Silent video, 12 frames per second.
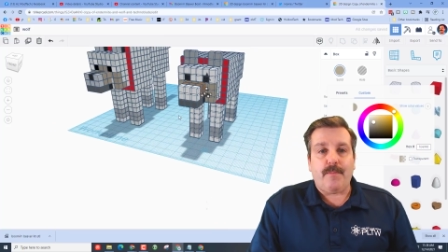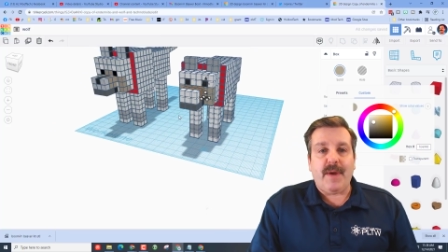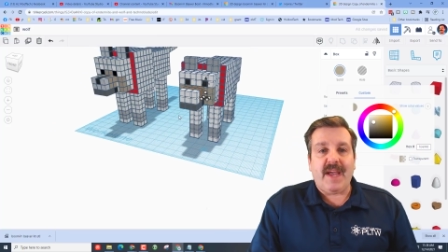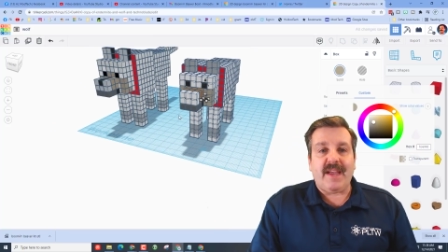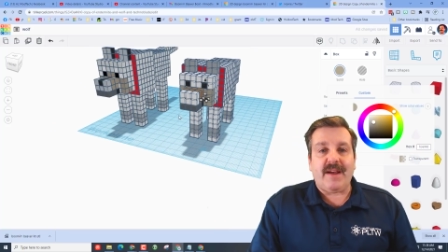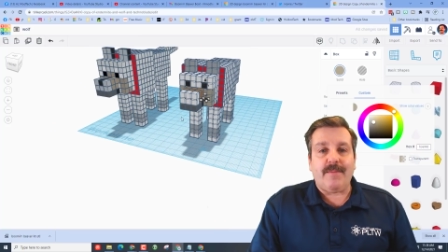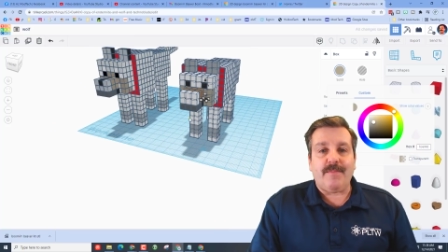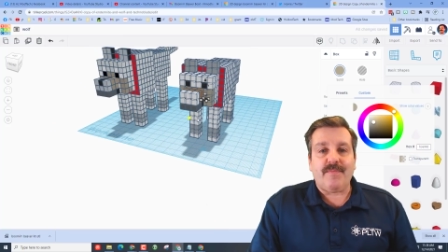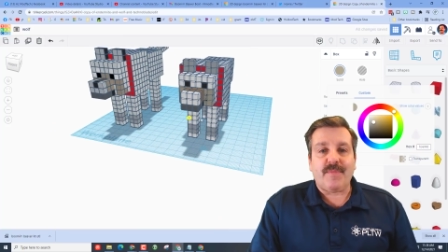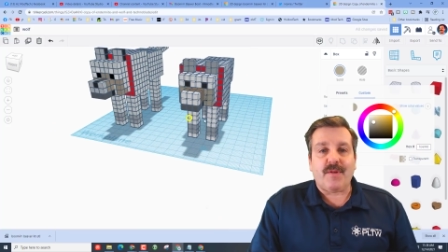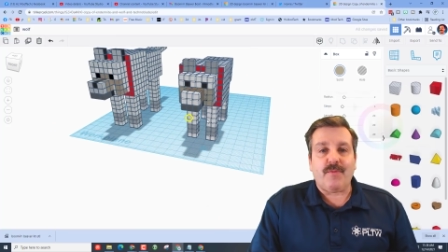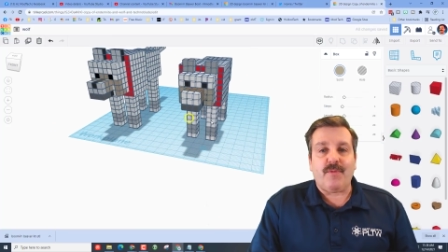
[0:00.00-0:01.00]
Bam,
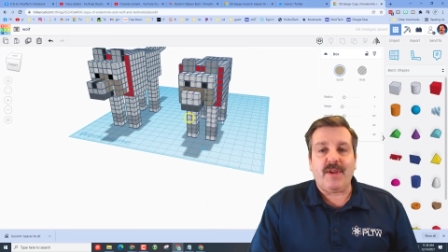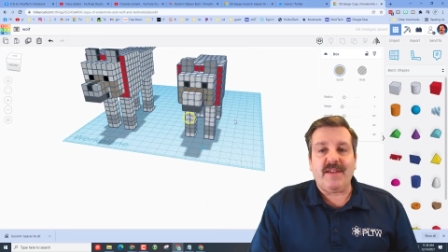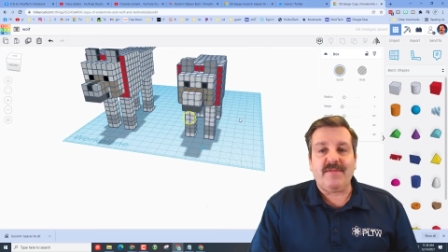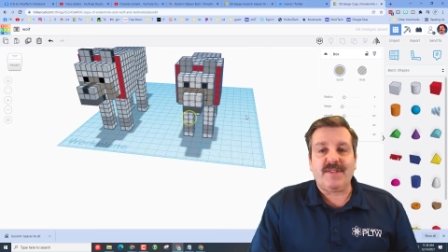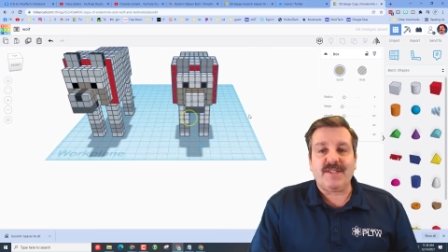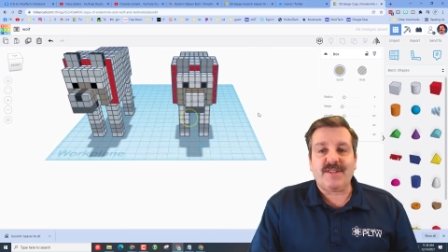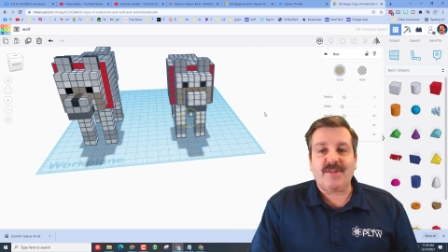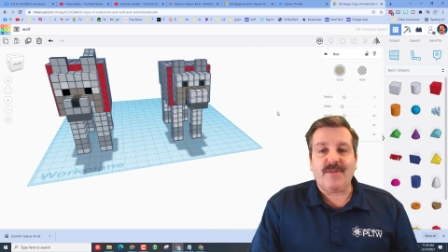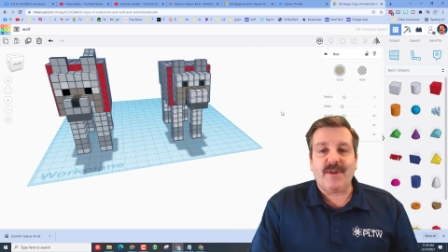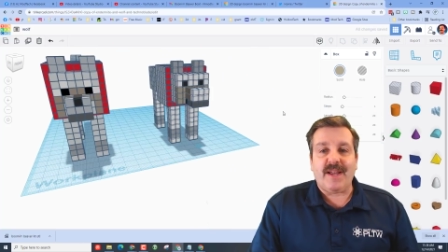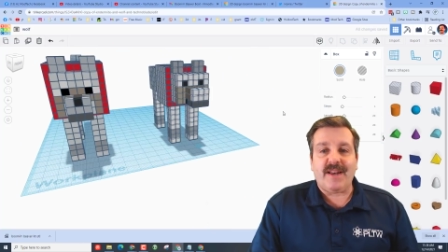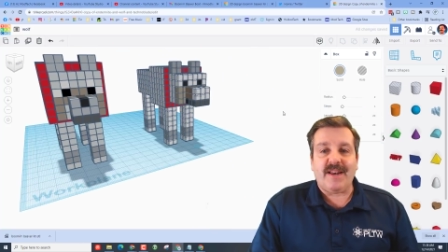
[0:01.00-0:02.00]
we have just
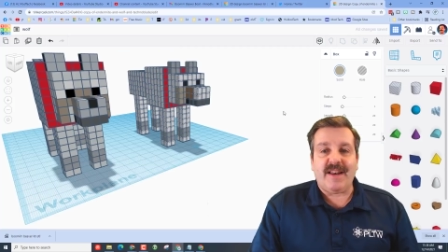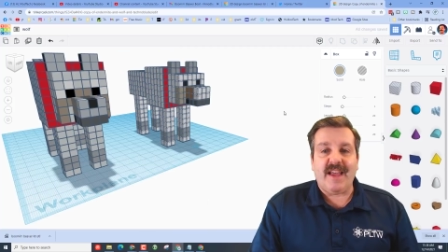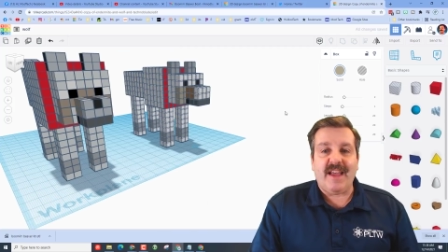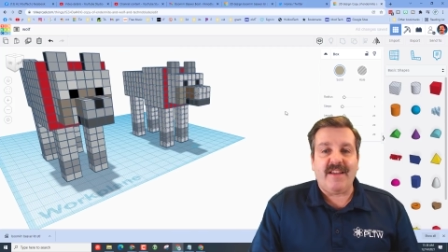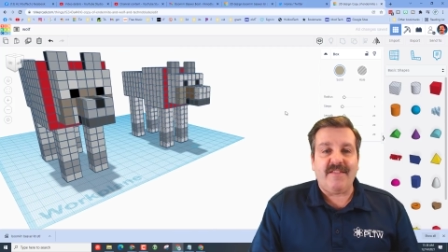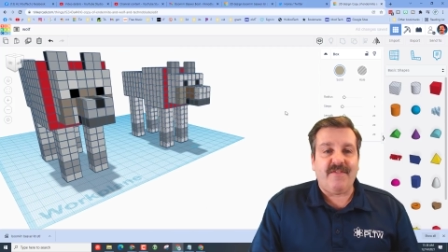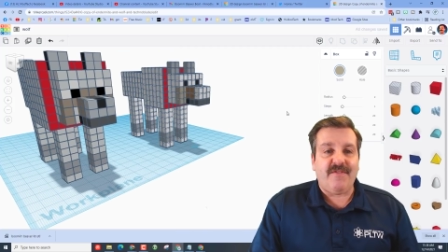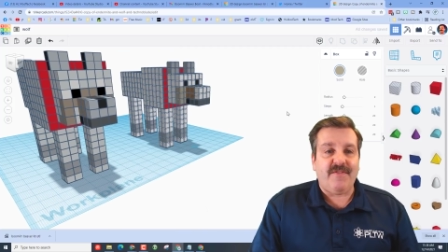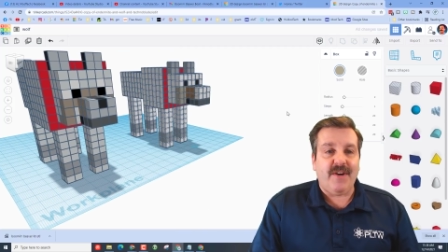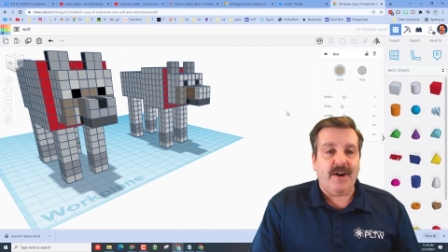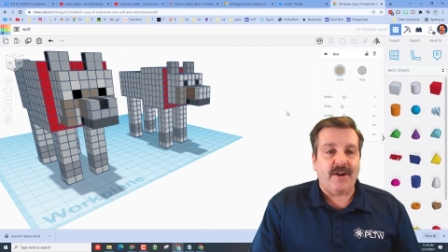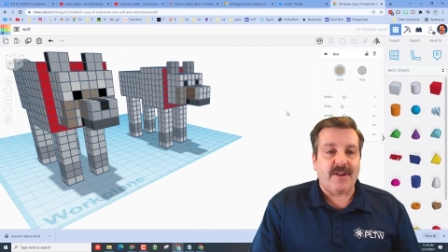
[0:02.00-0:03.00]
created a
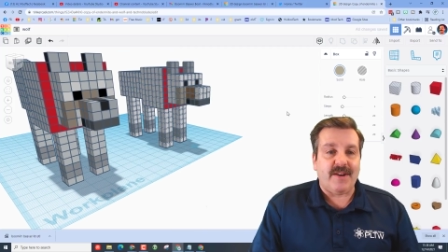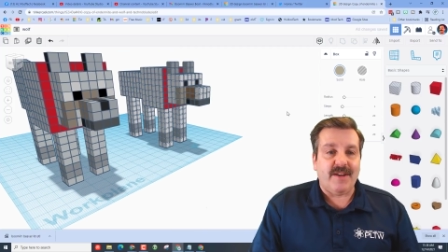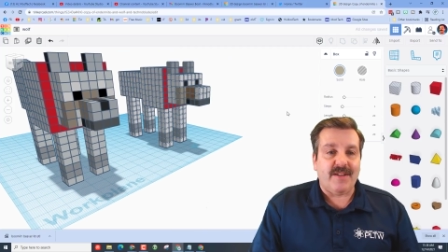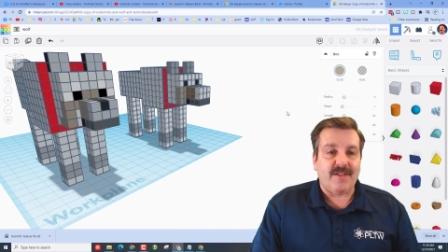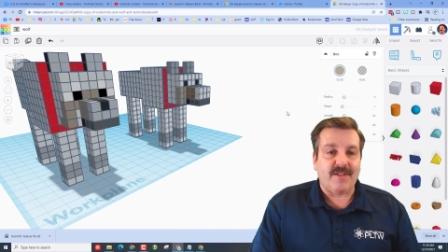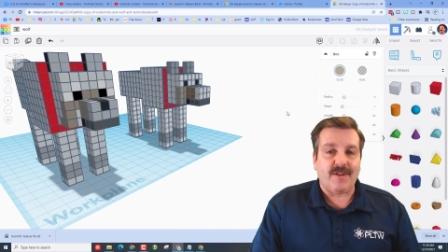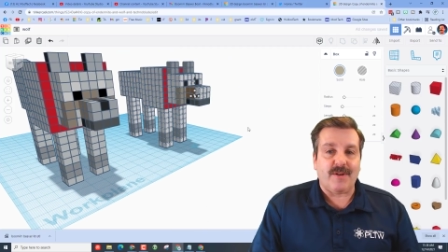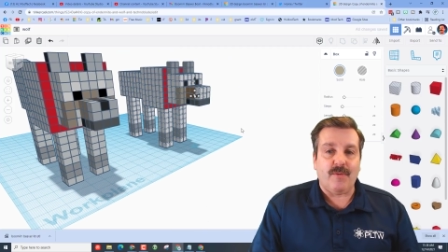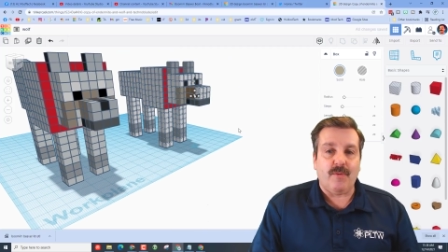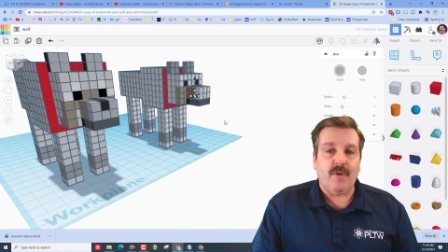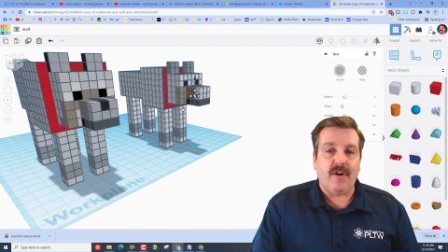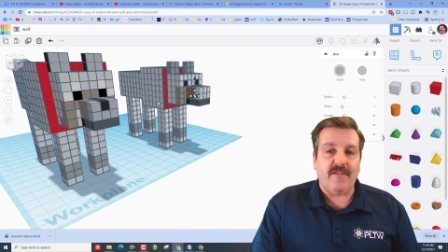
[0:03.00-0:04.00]
fun
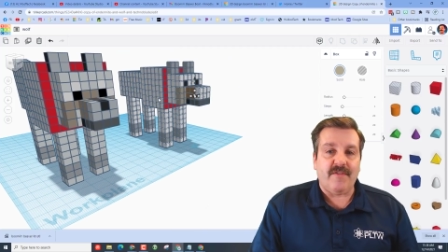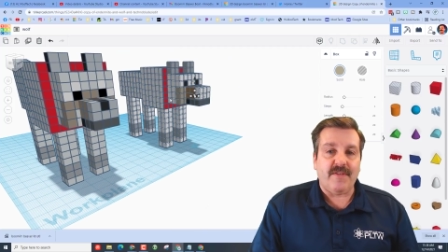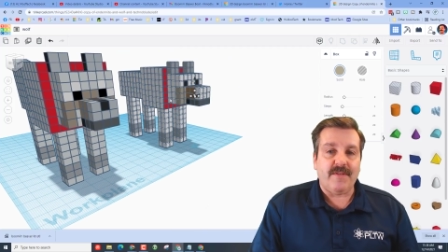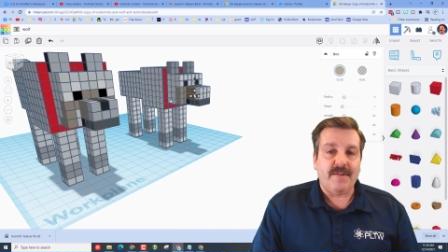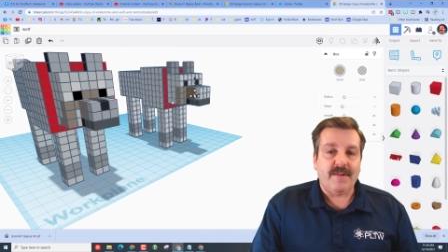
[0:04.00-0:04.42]
little wolf.